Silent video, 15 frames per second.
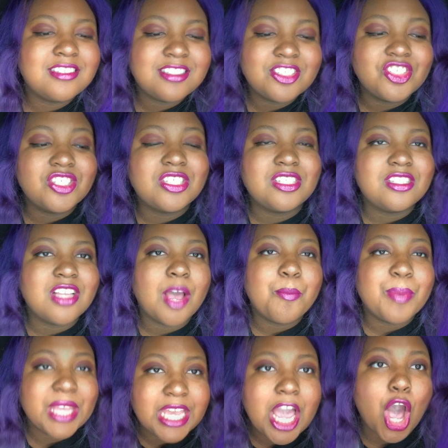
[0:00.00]
just
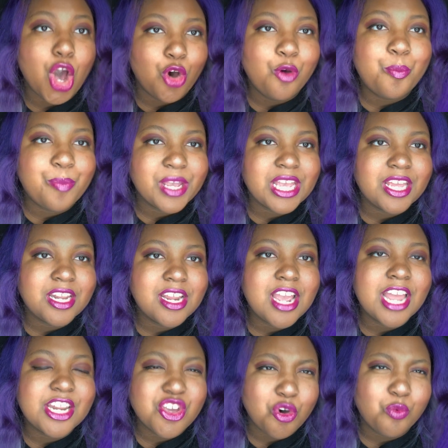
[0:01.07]
be open,
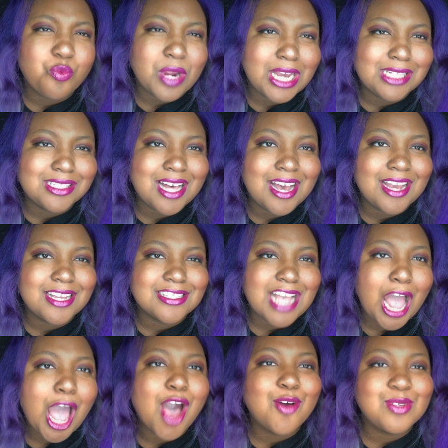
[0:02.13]
and you'll realize
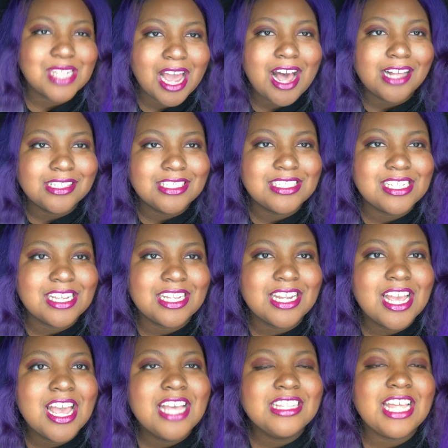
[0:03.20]
how talented
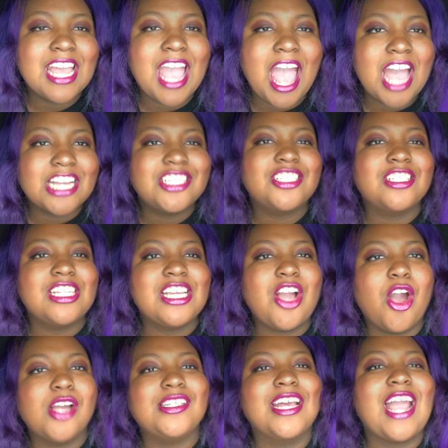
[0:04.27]
they actually
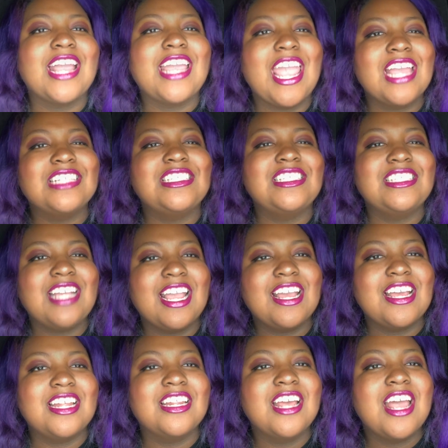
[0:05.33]
are. Like, I can't
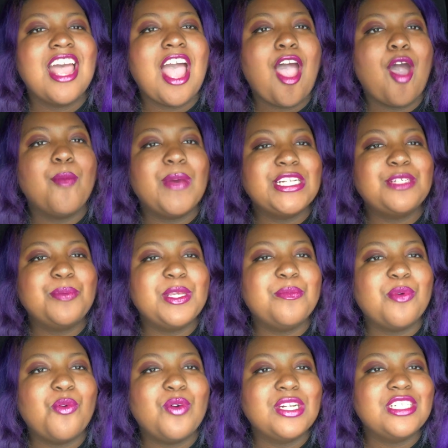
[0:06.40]
stand how much
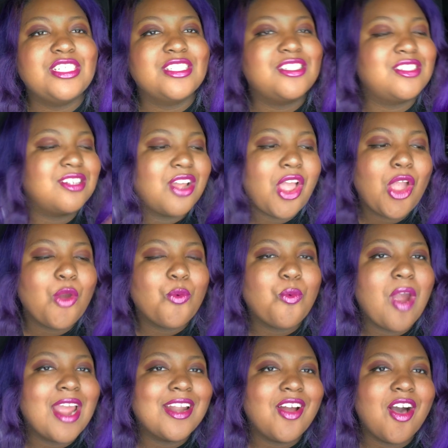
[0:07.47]
people want to just
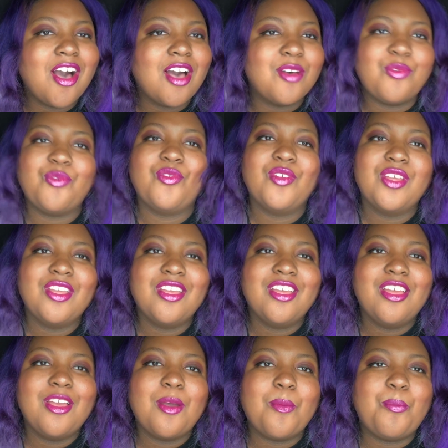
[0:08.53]
write off
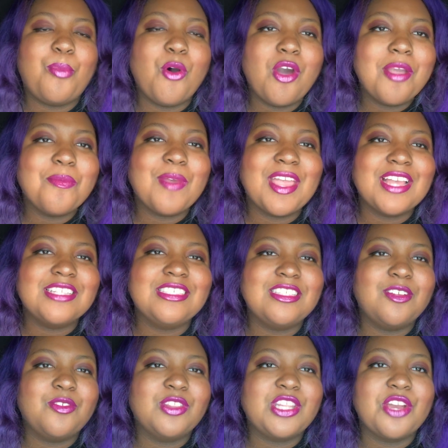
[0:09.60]
boy bands to
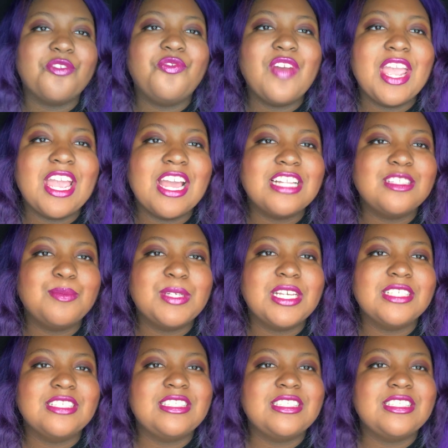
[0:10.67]
their fans because